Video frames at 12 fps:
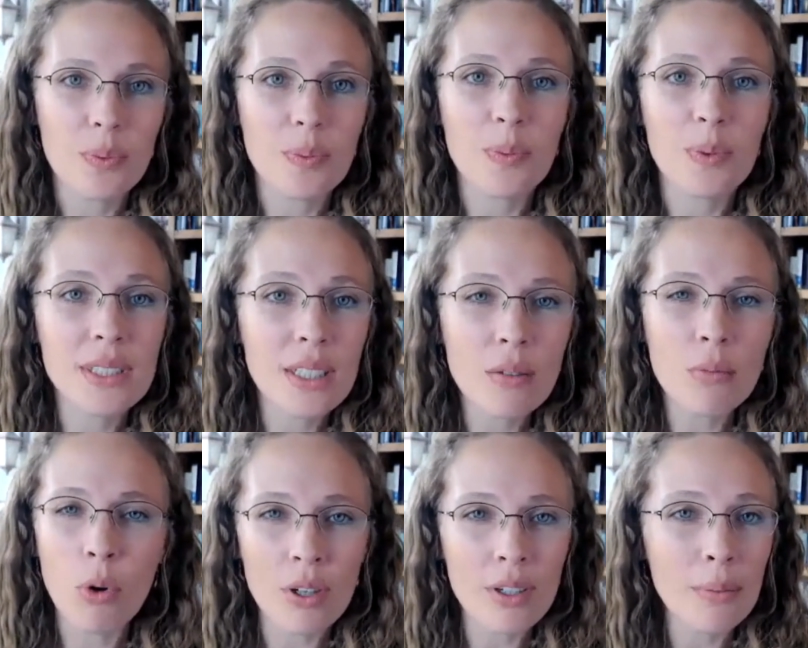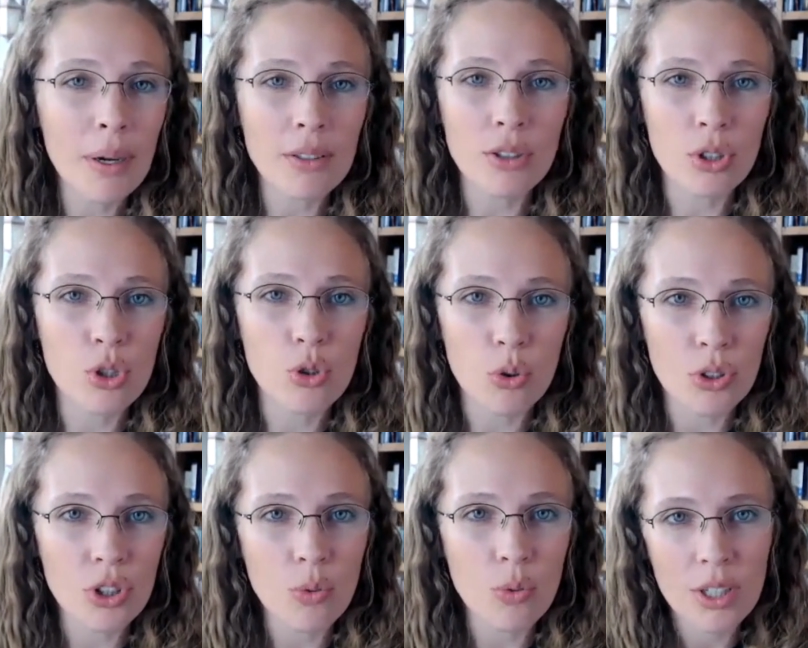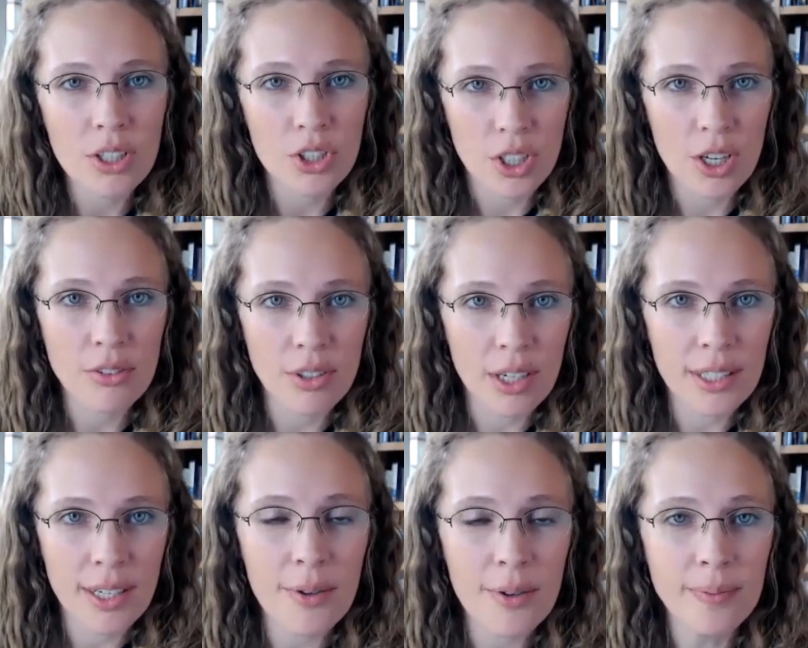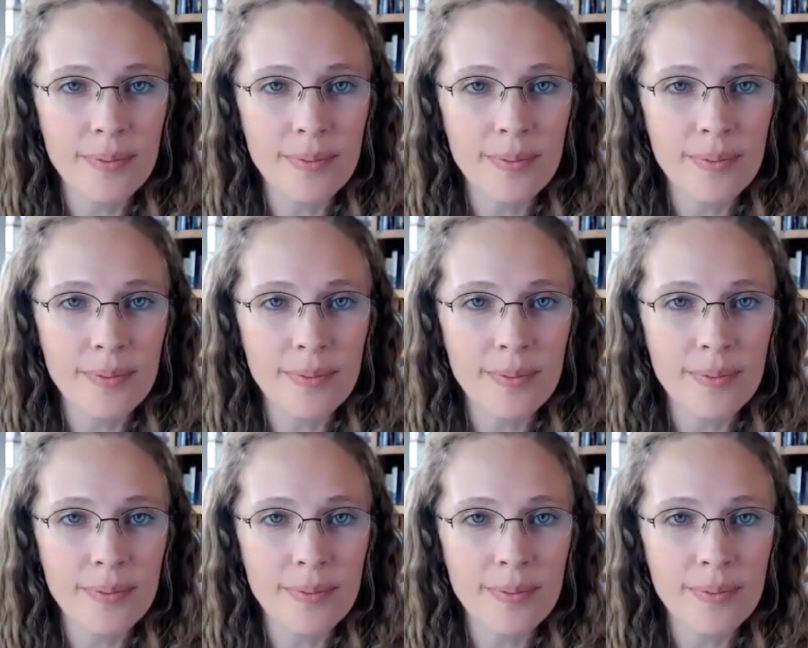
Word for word: Was there more about your story you want to share right now?